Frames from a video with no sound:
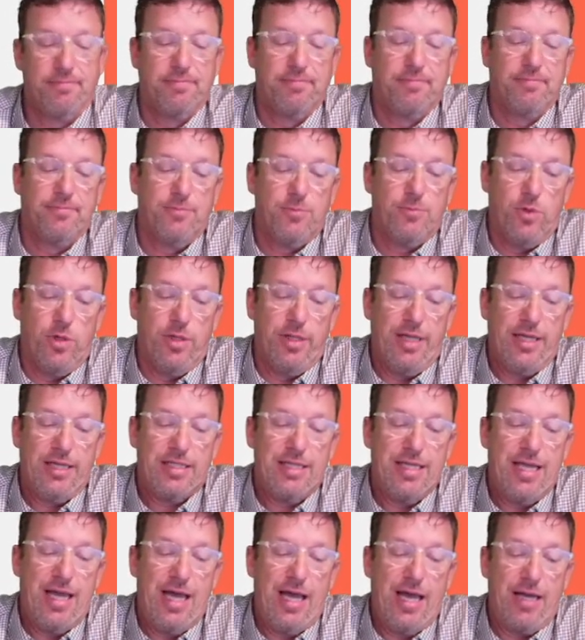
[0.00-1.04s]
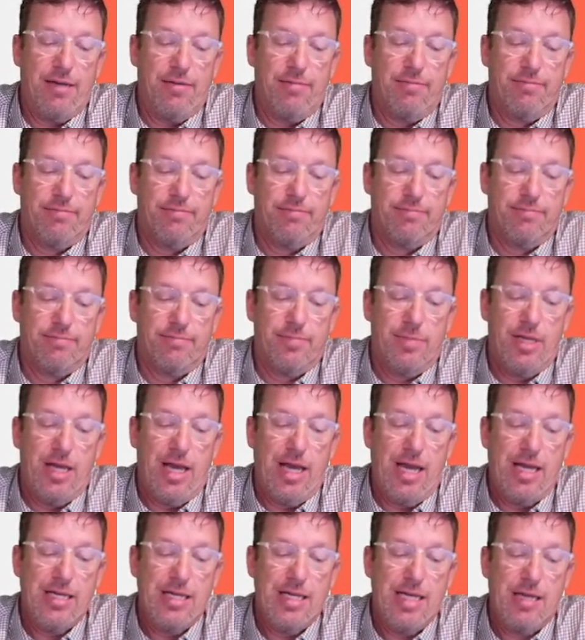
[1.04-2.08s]
Well, that's 9.
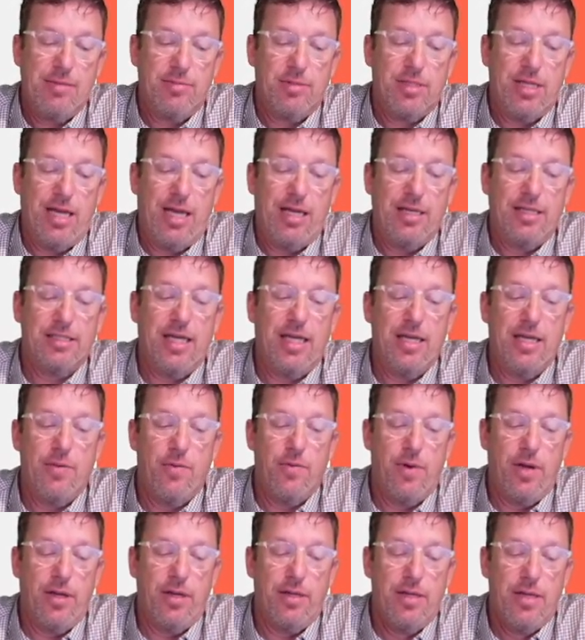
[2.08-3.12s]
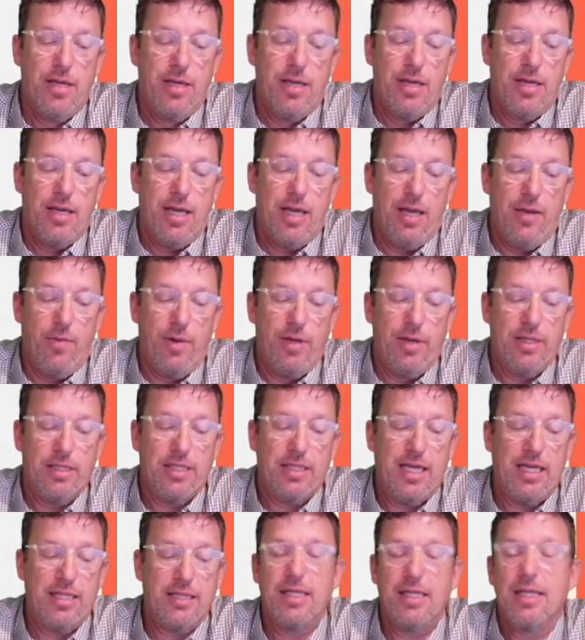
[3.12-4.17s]
9 times 9 is 81. And when it
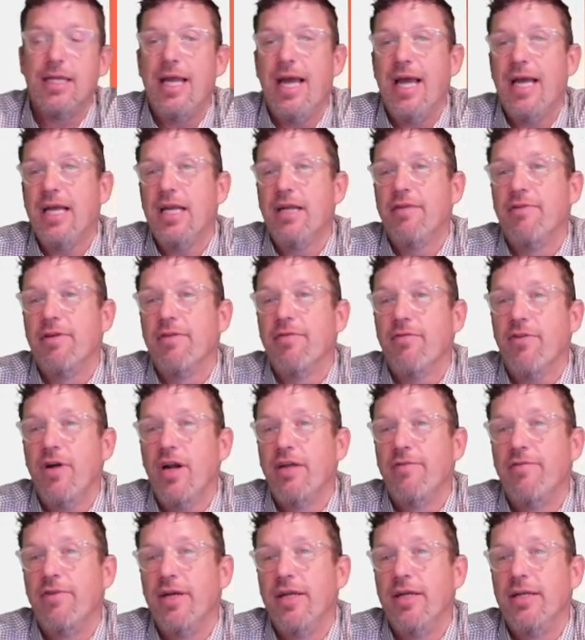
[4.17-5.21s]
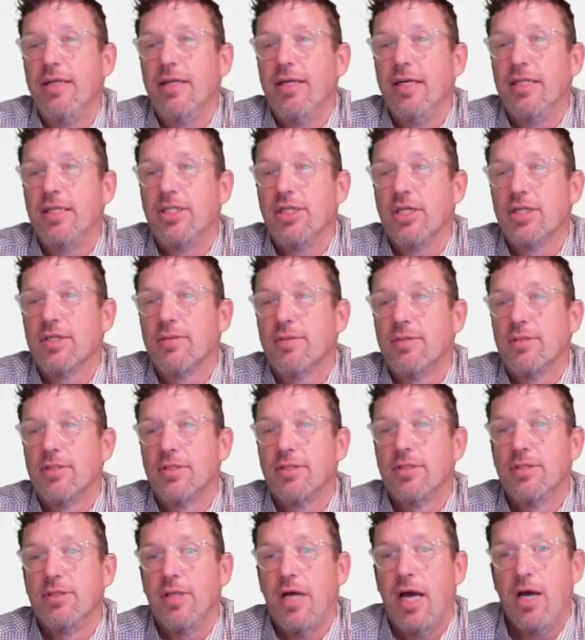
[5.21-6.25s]
has a negative in front of it,
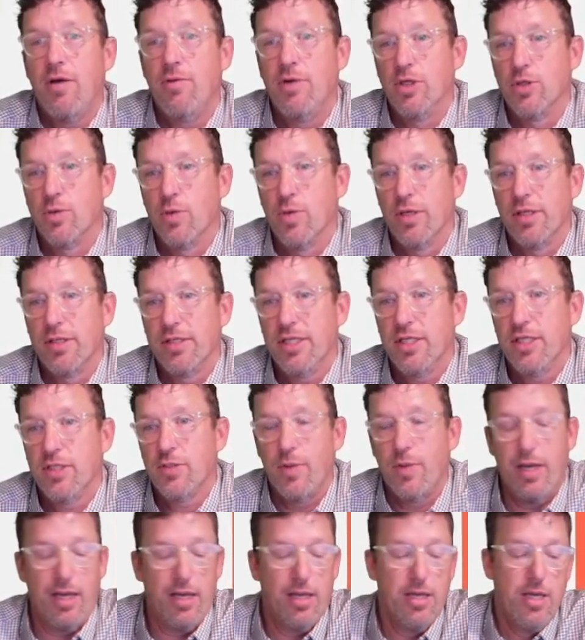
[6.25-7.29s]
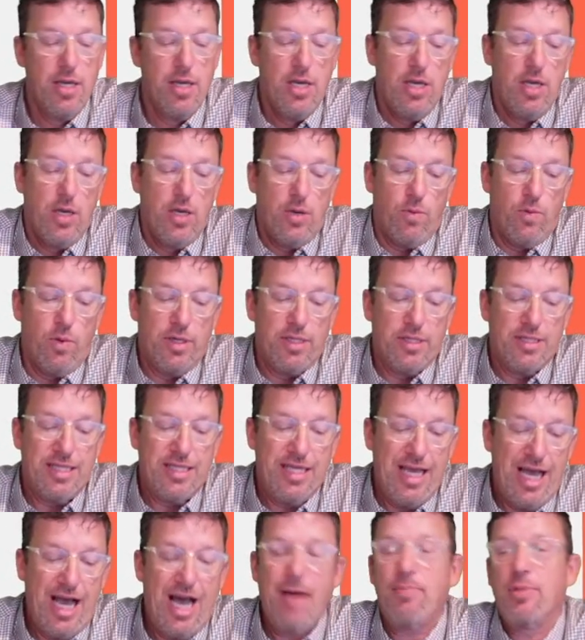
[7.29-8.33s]
I always word it this way. What is
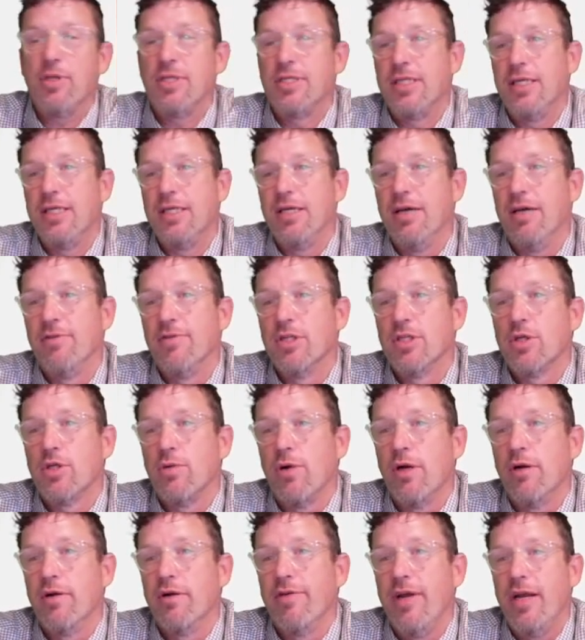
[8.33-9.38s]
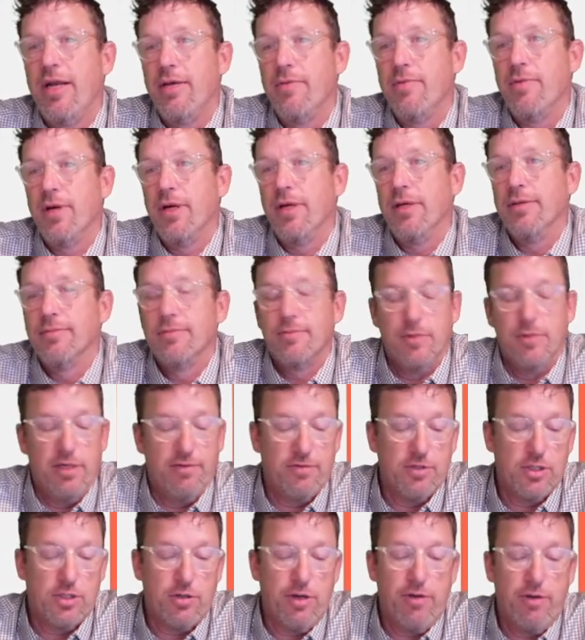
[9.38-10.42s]
the opposite of the square root of 81? Well, if
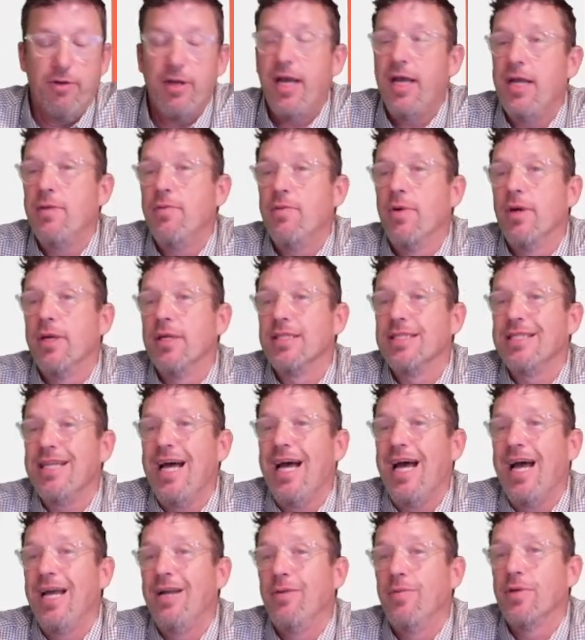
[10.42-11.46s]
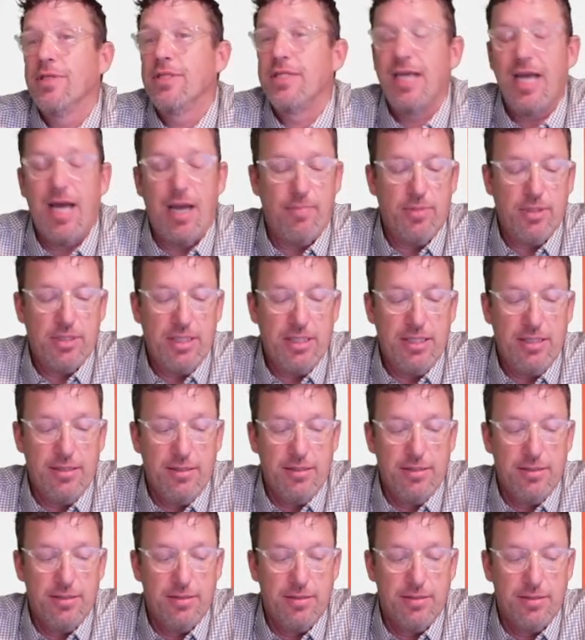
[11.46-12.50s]
the square root of 81 is 9, what's the opposite?
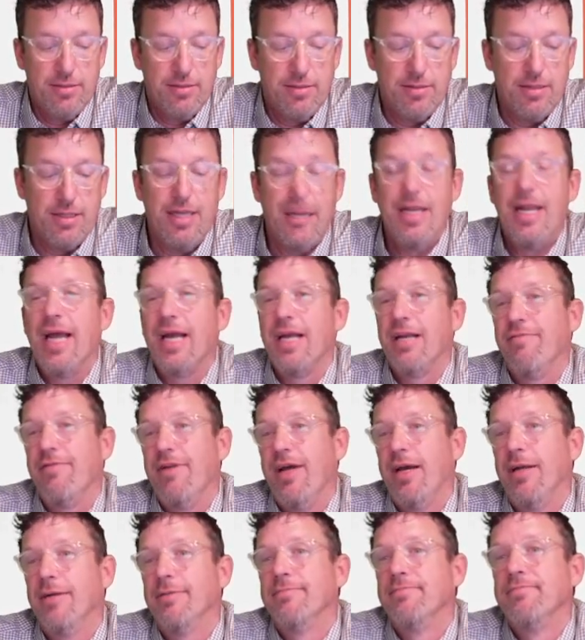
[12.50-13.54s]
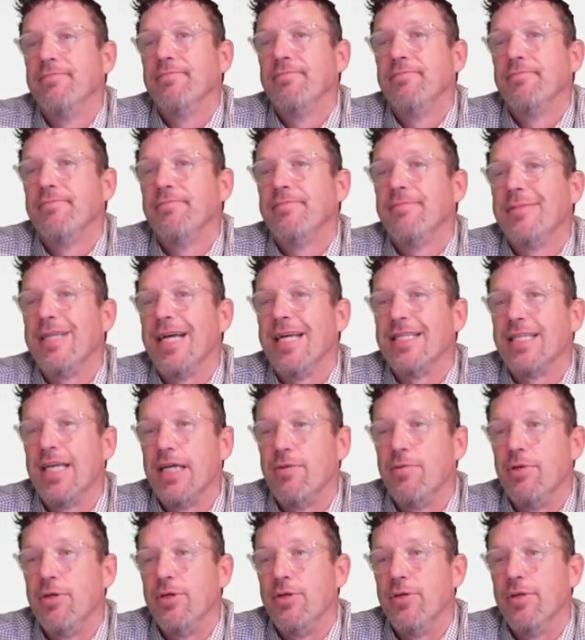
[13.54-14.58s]
Negative 9. That's how you
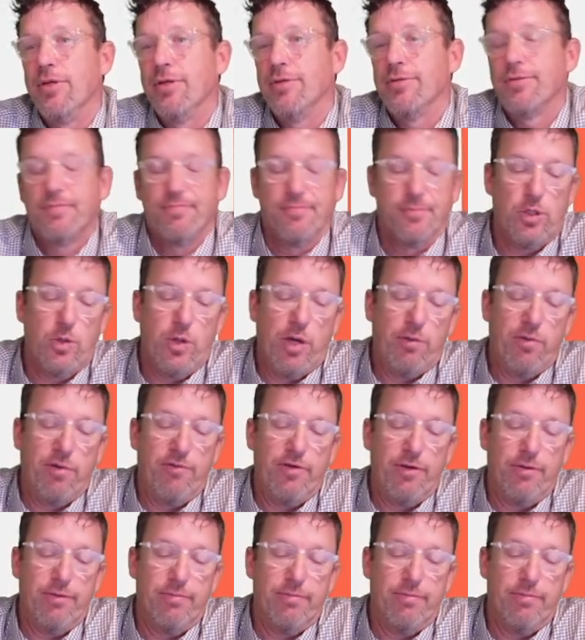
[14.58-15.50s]
would do those. Quick review.